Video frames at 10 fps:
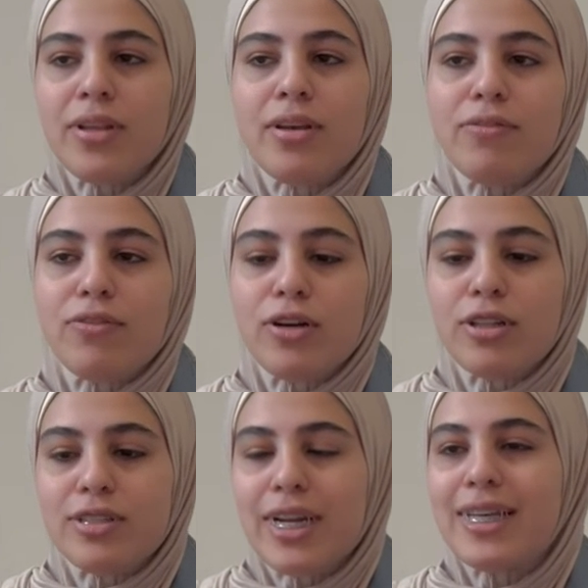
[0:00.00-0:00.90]
for
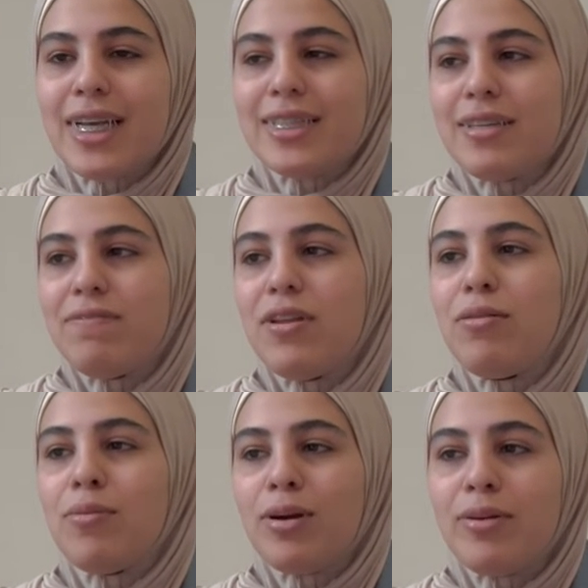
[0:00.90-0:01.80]
today's activity,
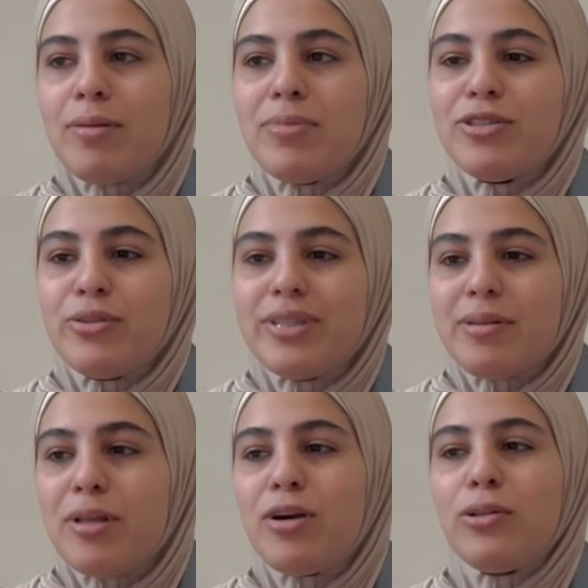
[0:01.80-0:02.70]
we're going to be doing
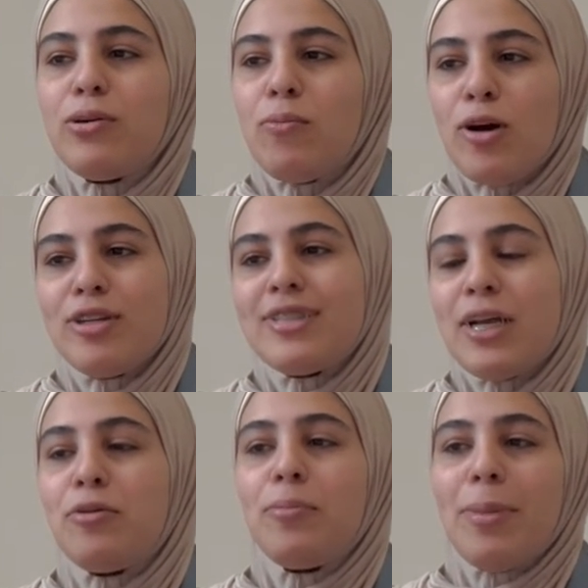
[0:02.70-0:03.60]
something called the water
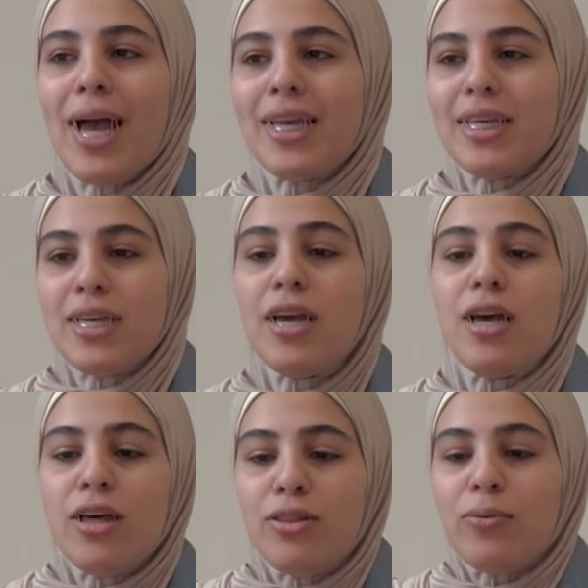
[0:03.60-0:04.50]
cycle baggie.
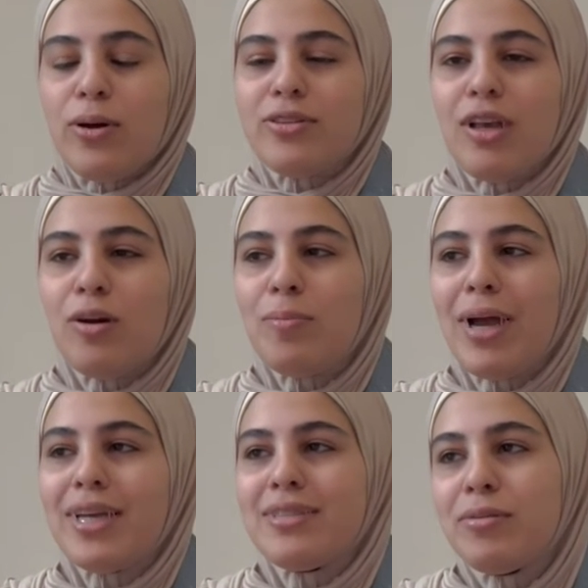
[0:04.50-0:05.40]
The water cycle
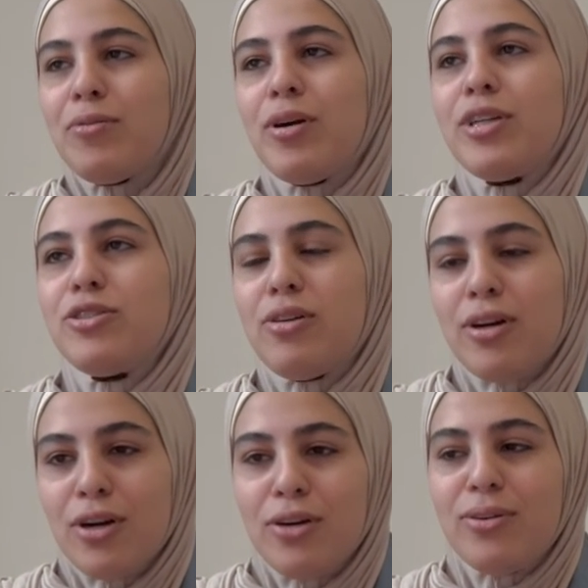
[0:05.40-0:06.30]
baggie is something we're going to do on
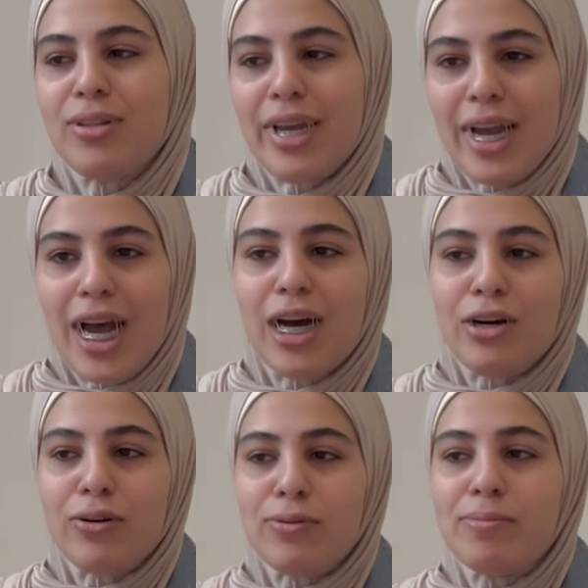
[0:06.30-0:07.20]
our own, at
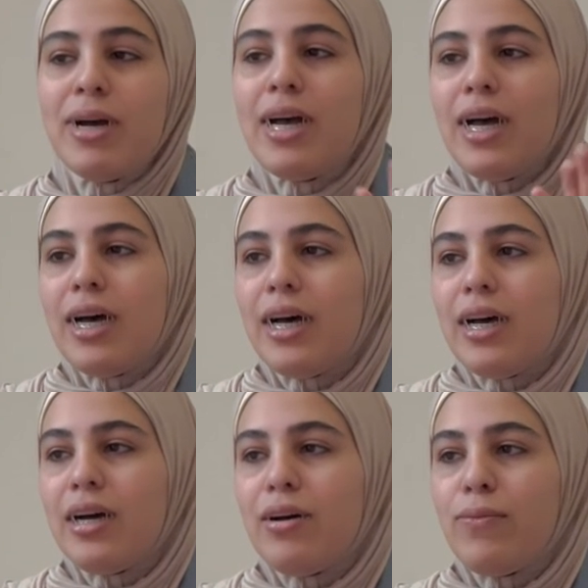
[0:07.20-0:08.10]
home.
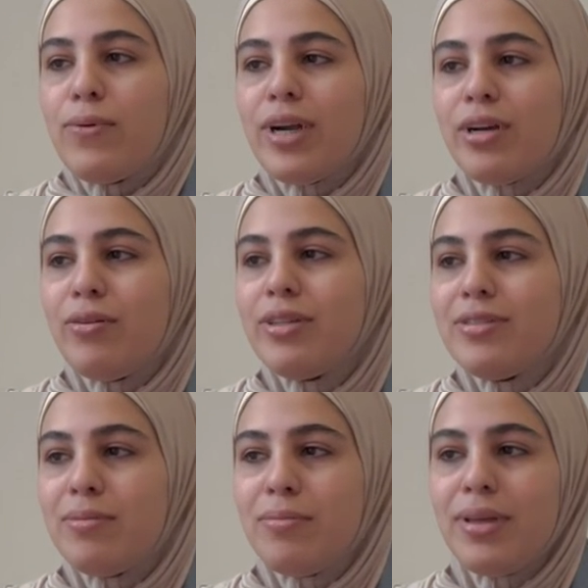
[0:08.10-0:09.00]
We're going
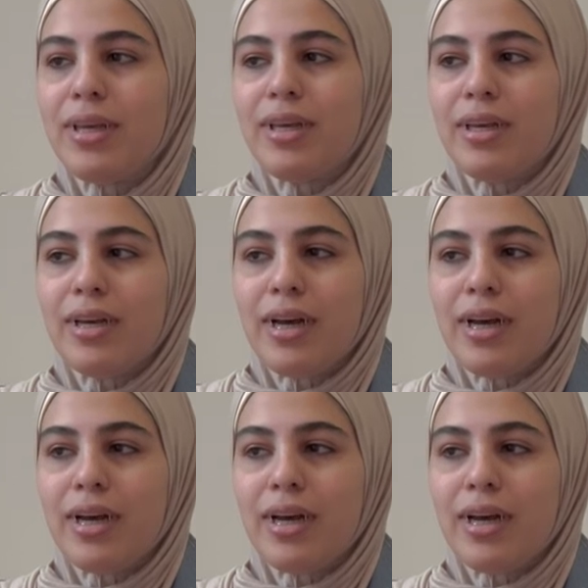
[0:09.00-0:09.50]
to be